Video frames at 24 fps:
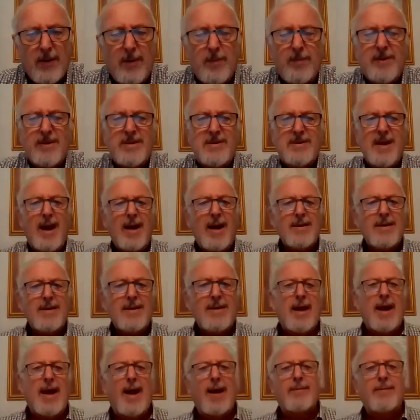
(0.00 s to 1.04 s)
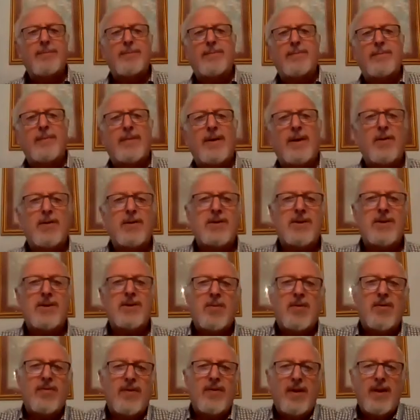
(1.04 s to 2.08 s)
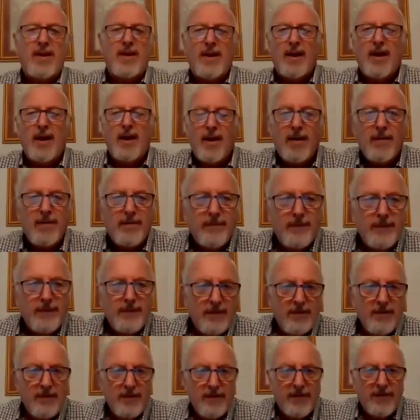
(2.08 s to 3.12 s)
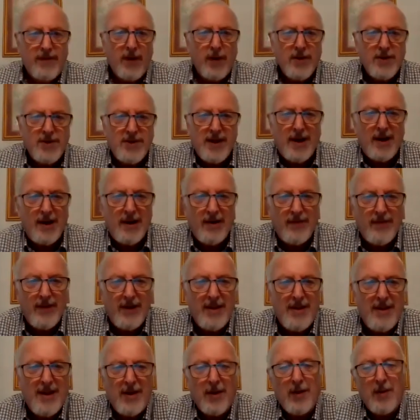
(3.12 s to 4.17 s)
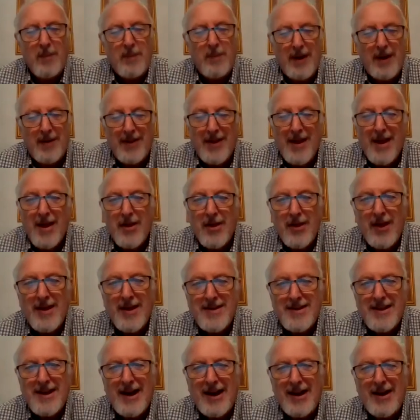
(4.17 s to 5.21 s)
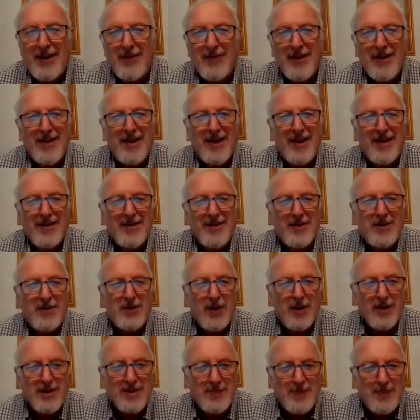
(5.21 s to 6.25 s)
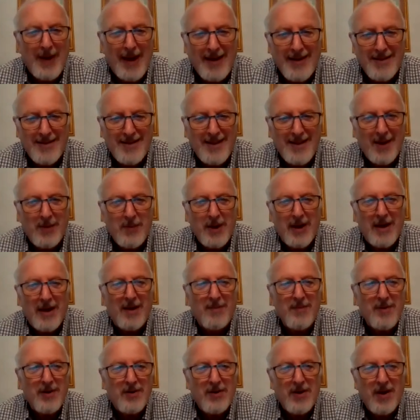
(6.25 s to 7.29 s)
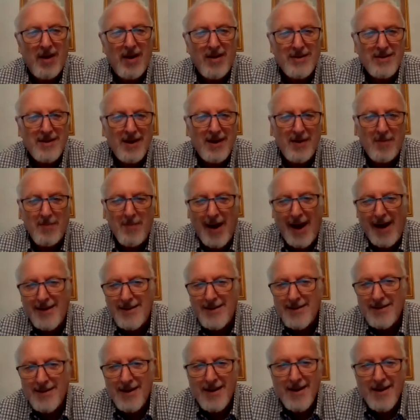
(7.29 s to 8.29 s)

besides that, some of the folks that are living there, will be things that are living there in the crawl space that we come across, mites,